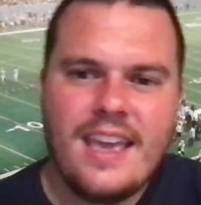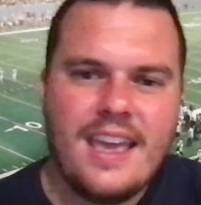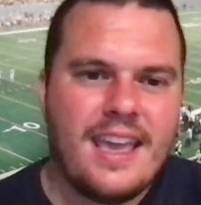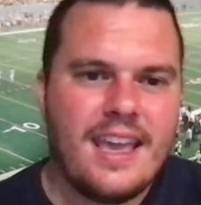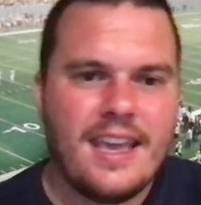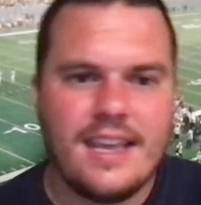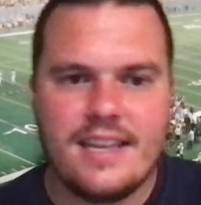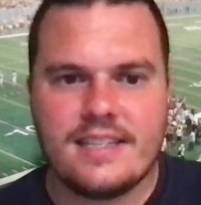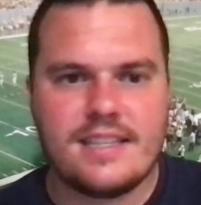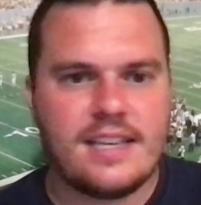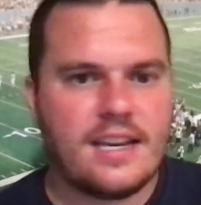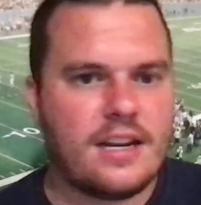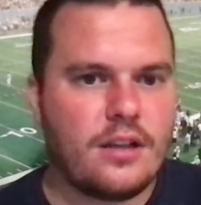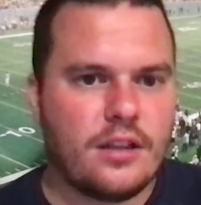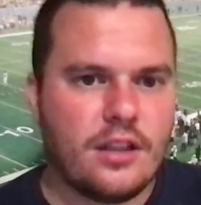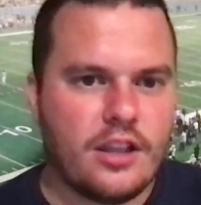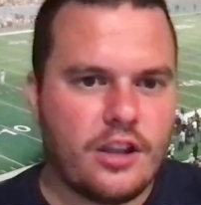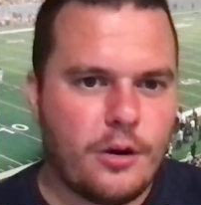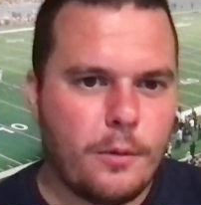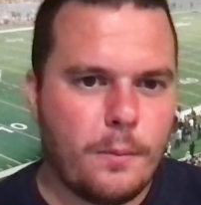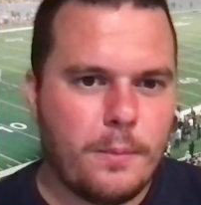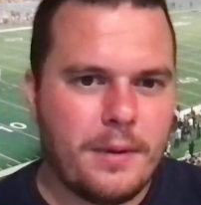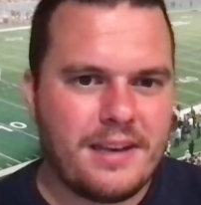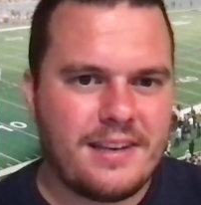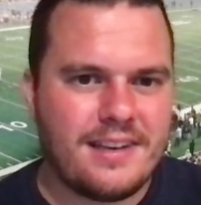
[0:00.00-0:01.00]
Is it a
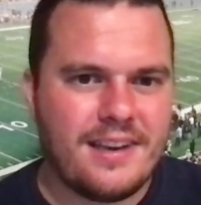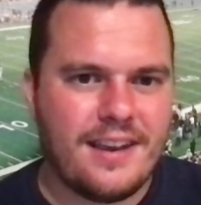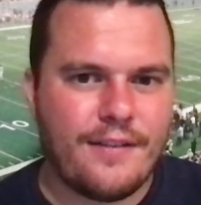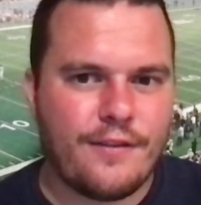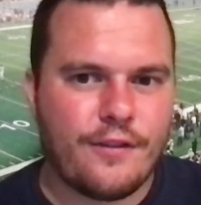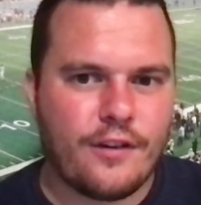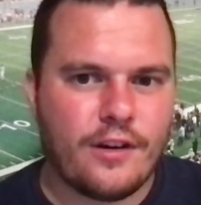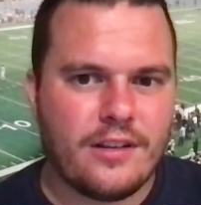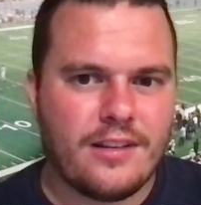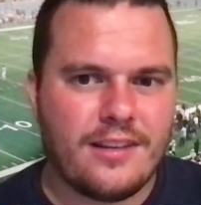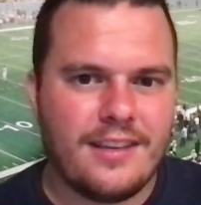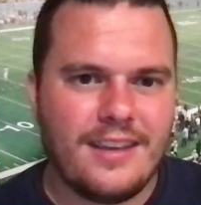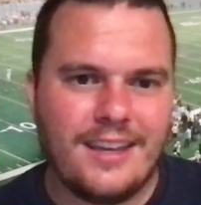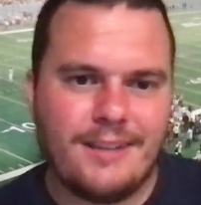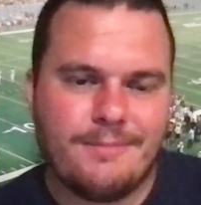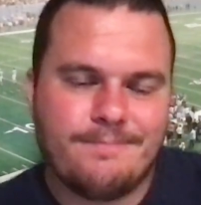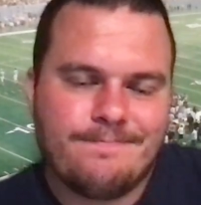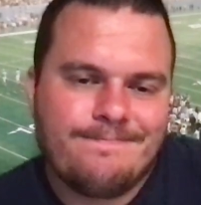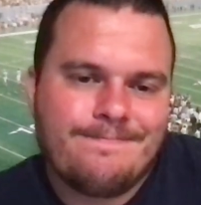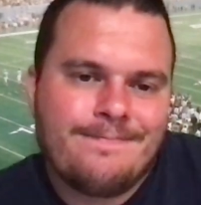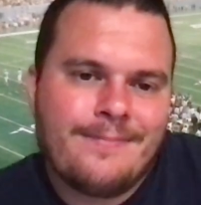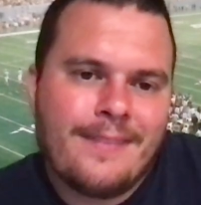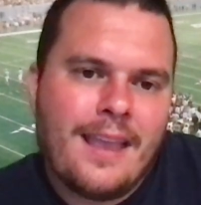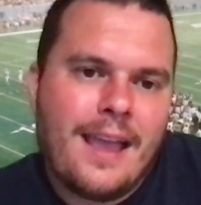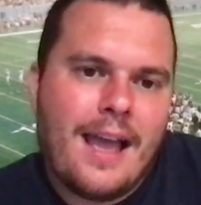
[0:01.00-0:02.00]
little bit differently?
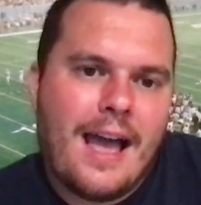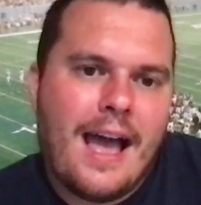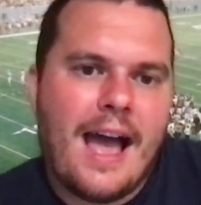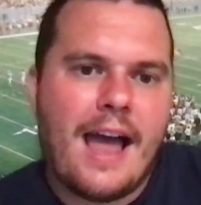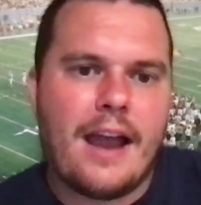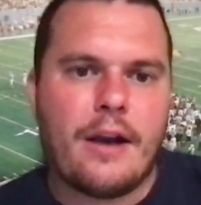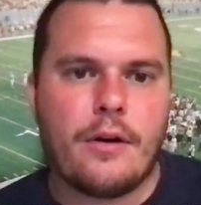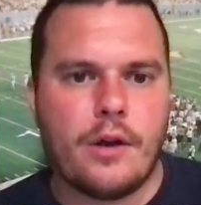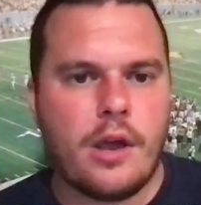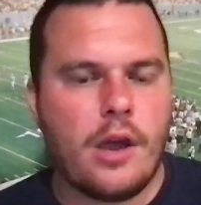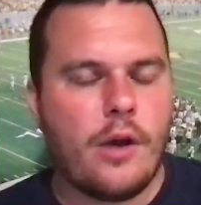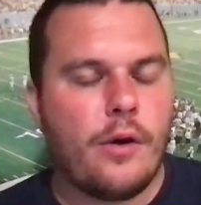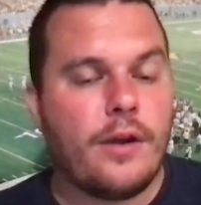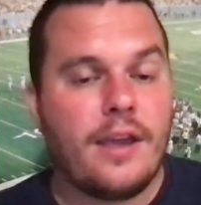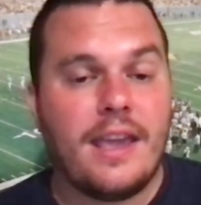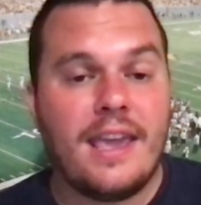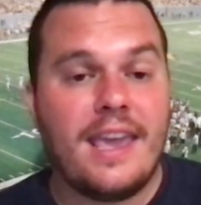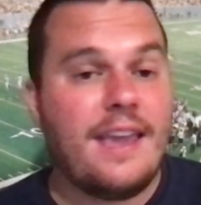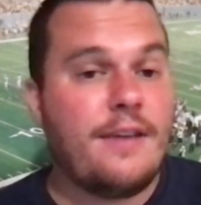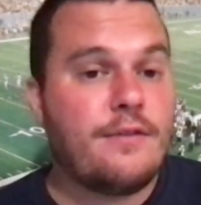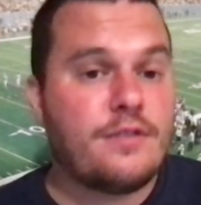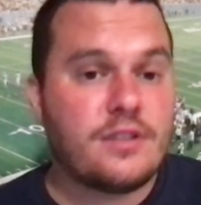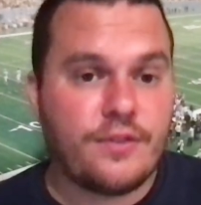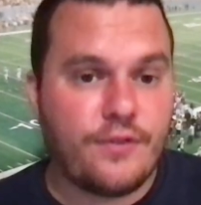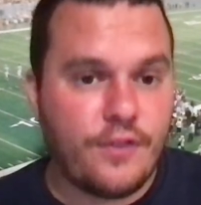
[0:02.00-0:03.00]
I don't know.
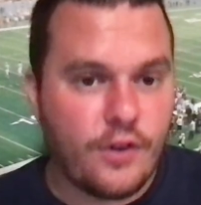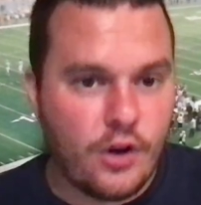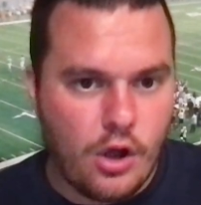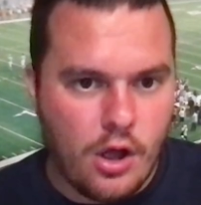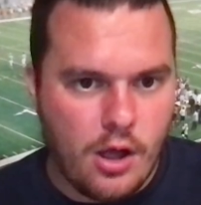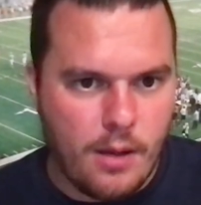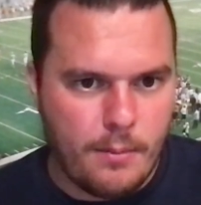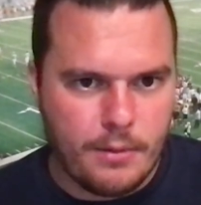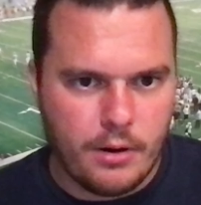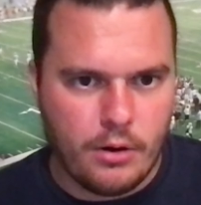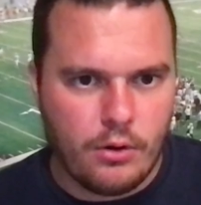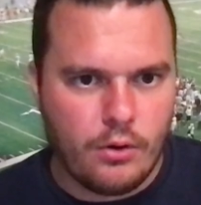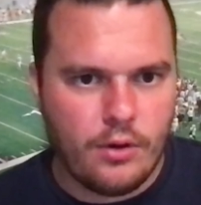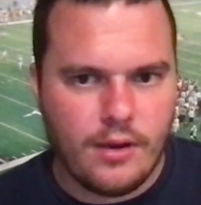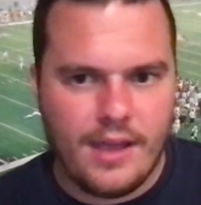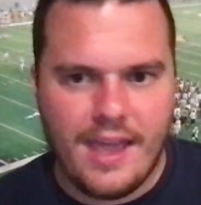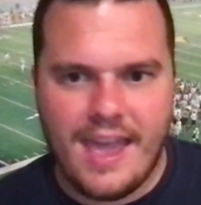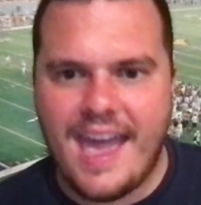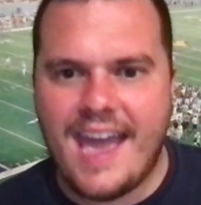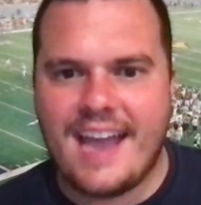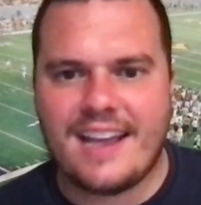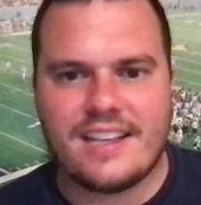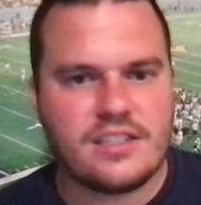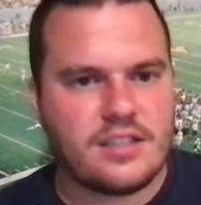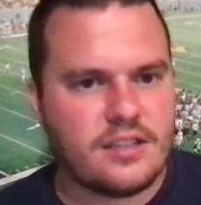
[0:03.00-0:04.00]
He was phenomenal.
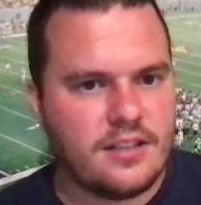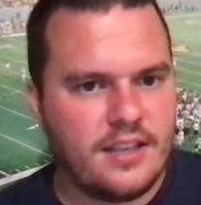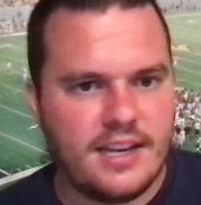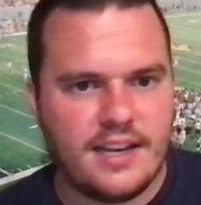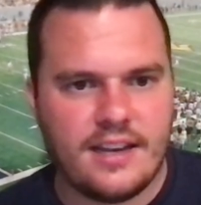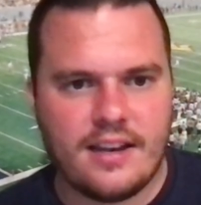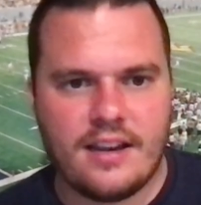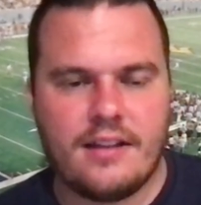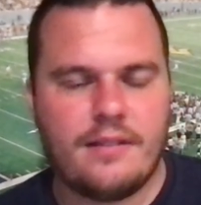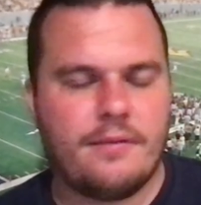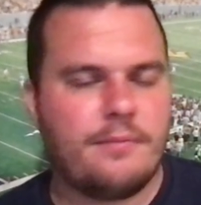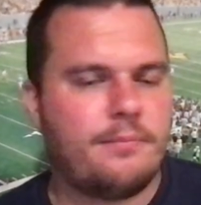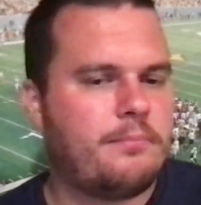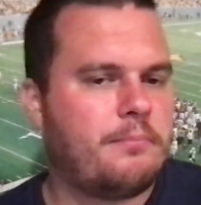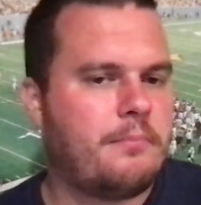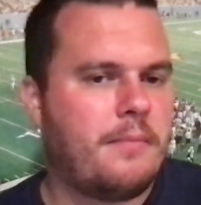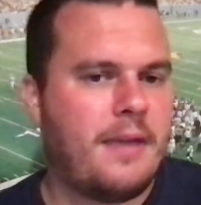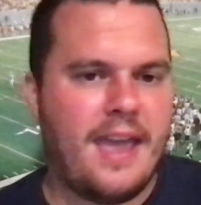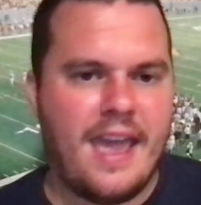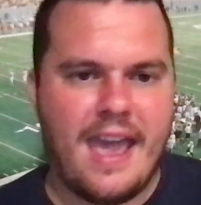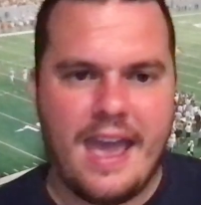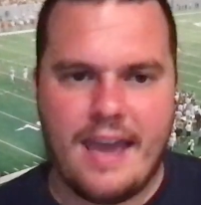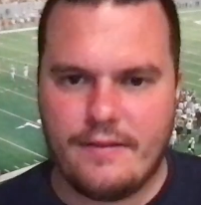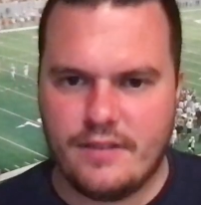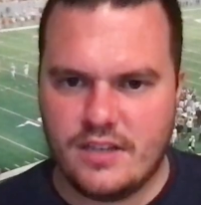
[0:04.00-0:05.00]
Excellent.
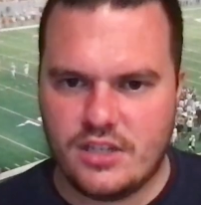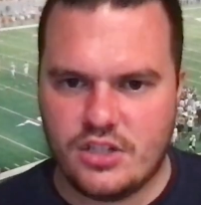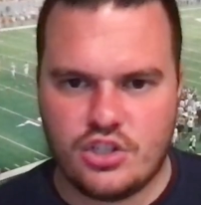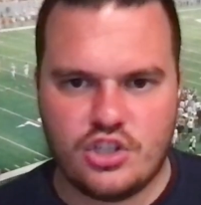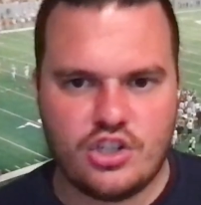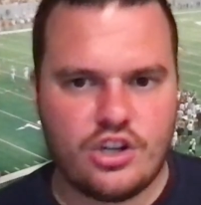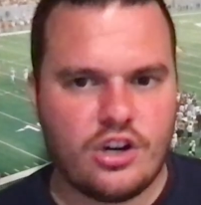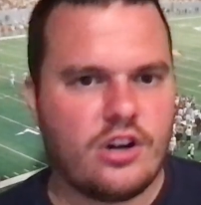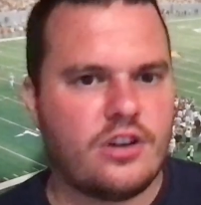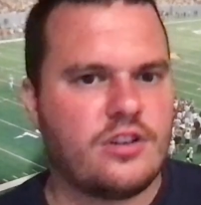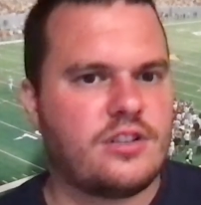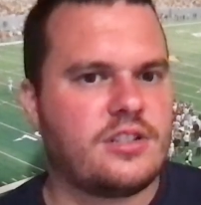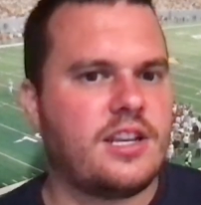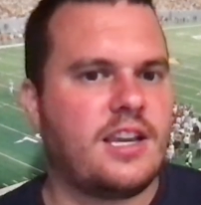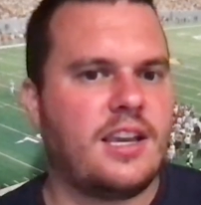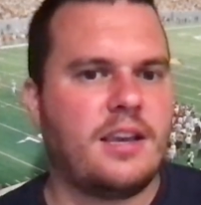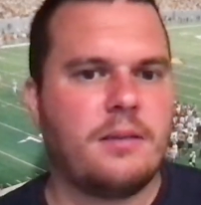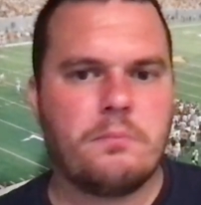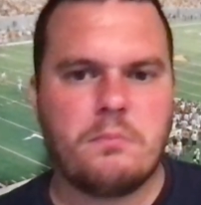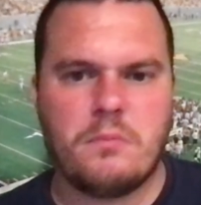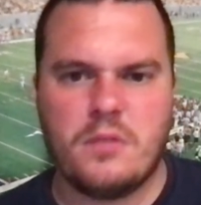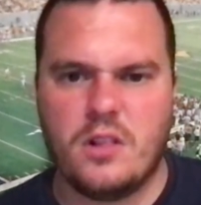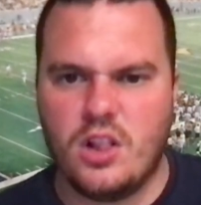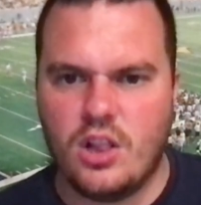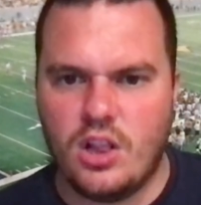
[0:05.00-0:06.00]
Have his jersey.
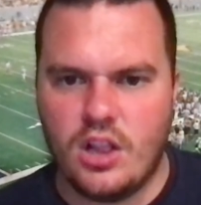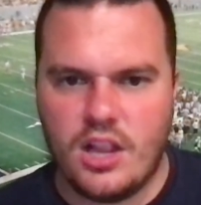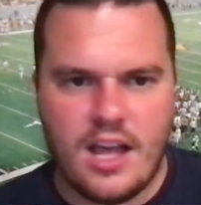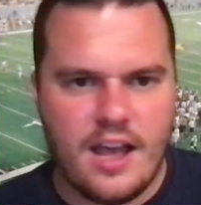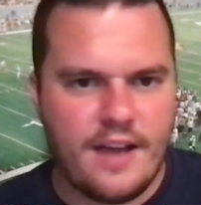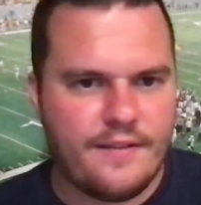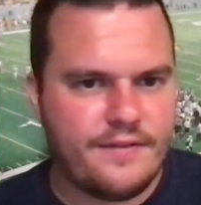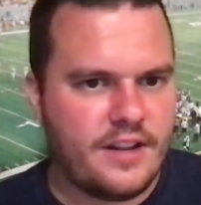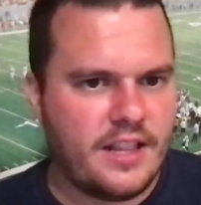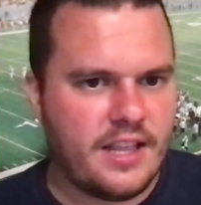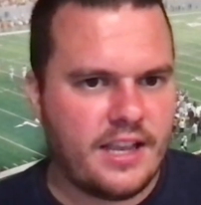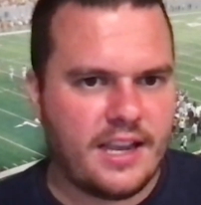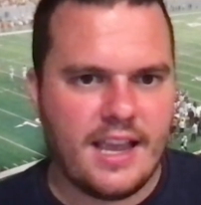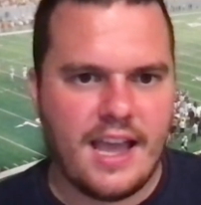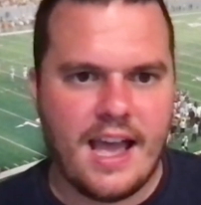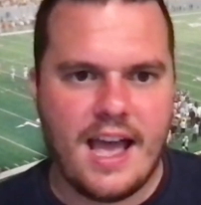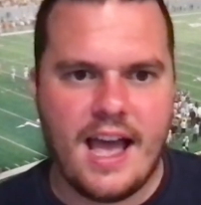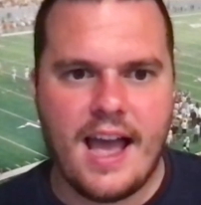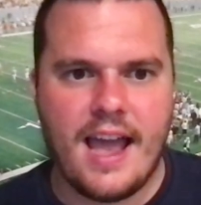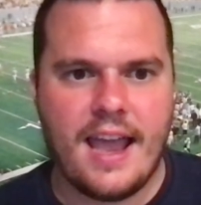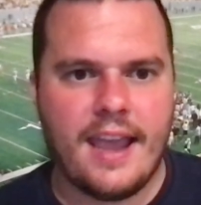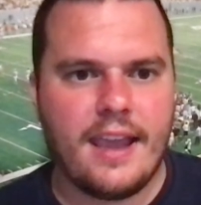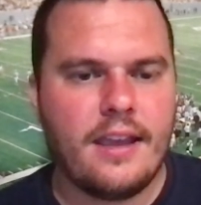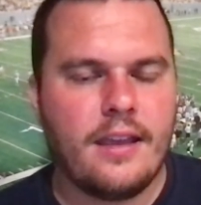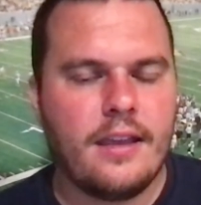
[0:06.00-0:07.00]
Loved the
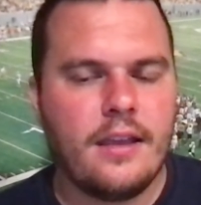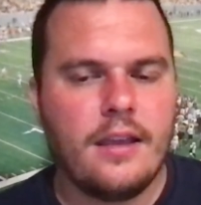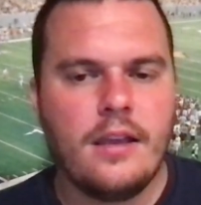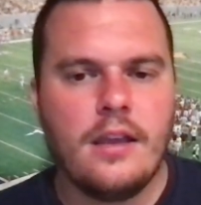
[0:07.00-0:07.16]
guy.